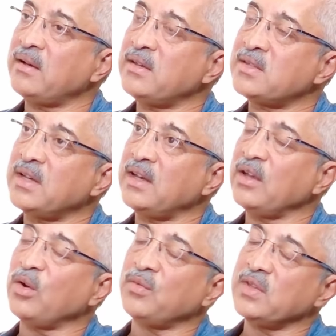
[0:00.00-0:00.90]

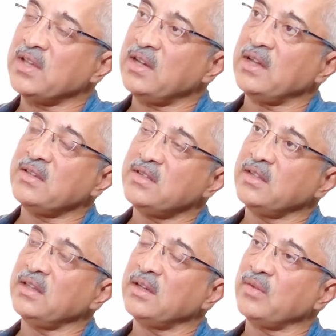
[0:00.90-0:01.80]
understanding of this entire
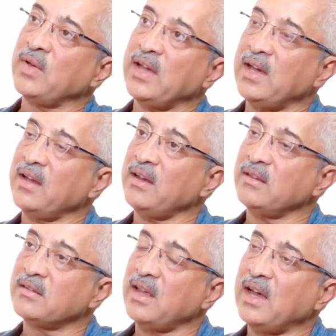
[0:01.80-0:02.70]
journey that I've had
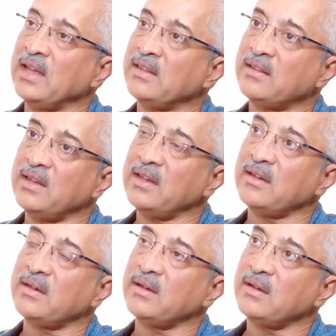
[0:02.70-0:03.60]
is, I
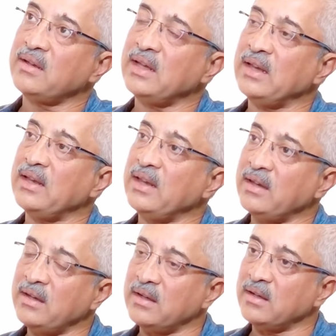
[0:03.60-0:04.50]
think in
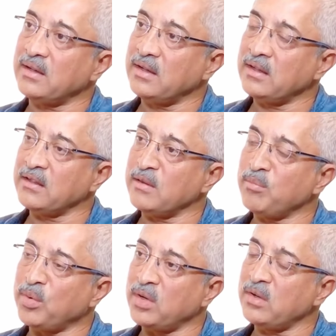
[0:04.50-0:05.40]
India, it is
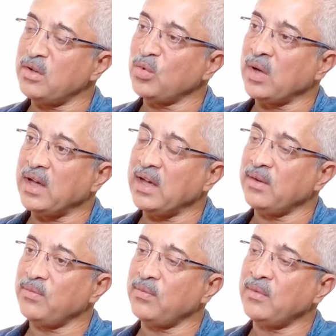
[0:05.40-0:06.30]
important to
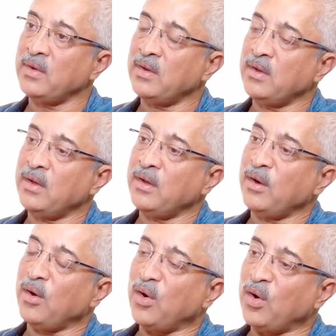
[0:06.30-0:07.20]
have
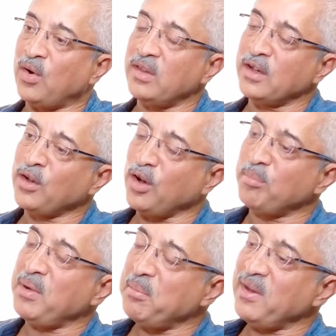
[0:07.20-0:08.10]
all the
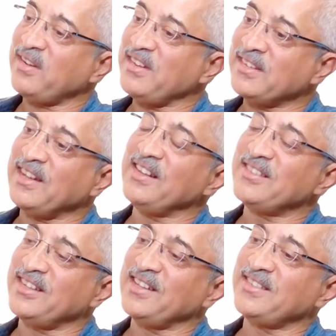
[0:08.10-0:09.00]
complementary skill
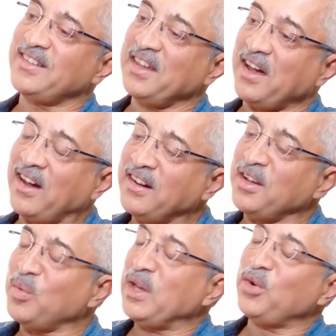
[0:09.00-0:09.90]
sets
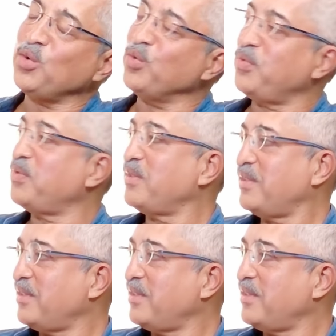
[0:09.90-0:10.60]
under one roof.